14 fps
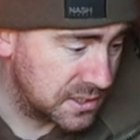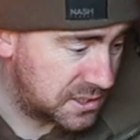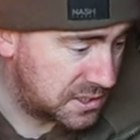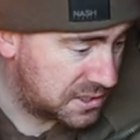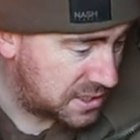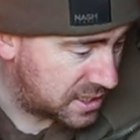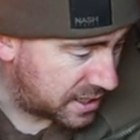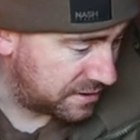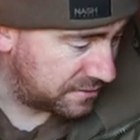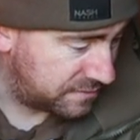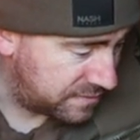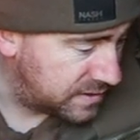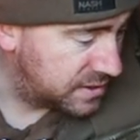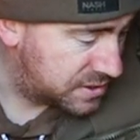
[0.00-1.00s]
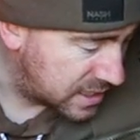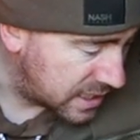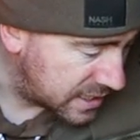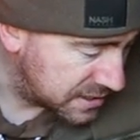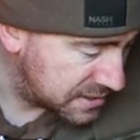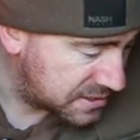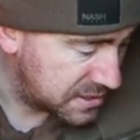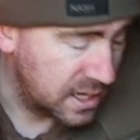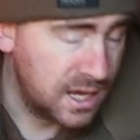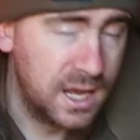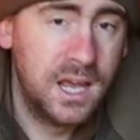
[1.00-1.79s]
stunning fish that is.